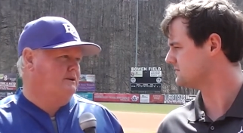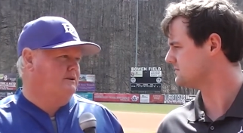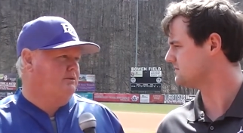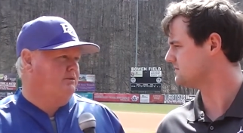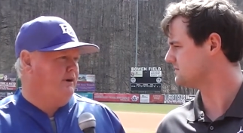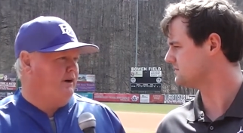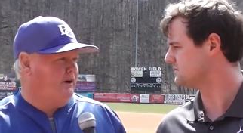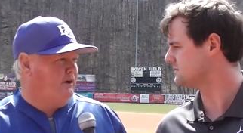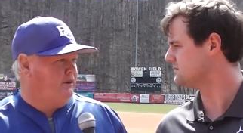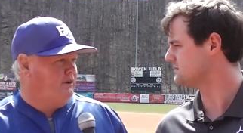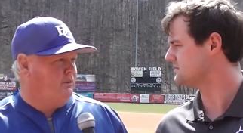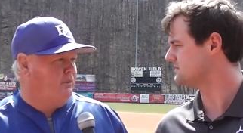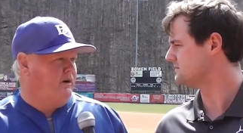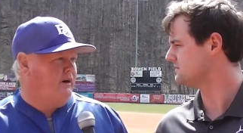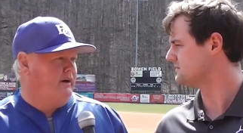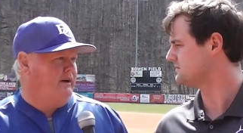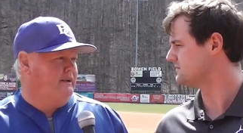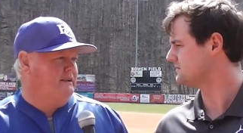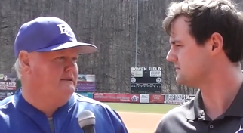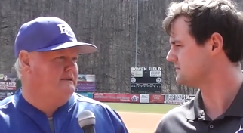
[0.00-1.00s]
Speaker 1: in the fall to where
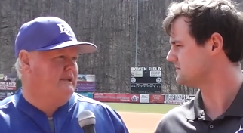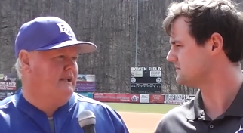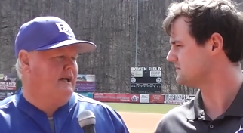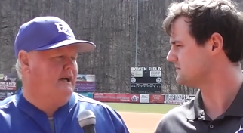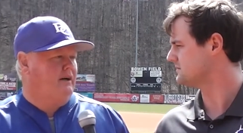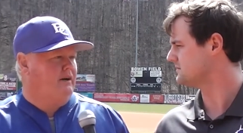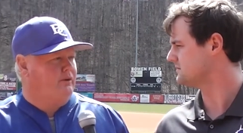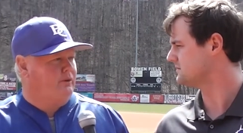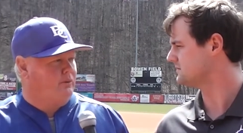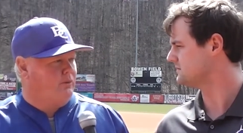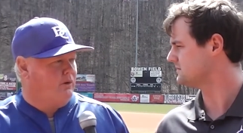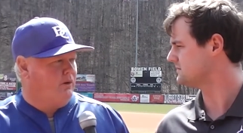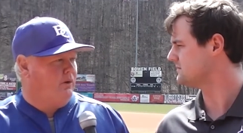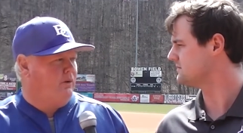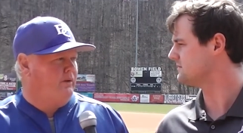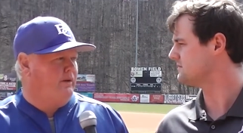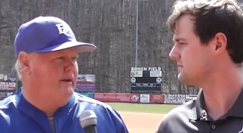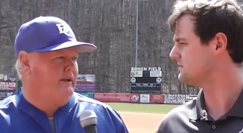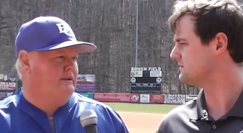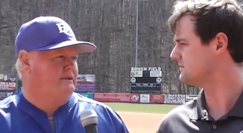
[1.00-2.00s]
he is now and the role
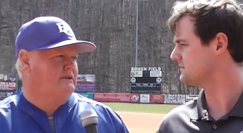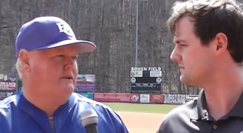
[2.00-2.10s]
that he's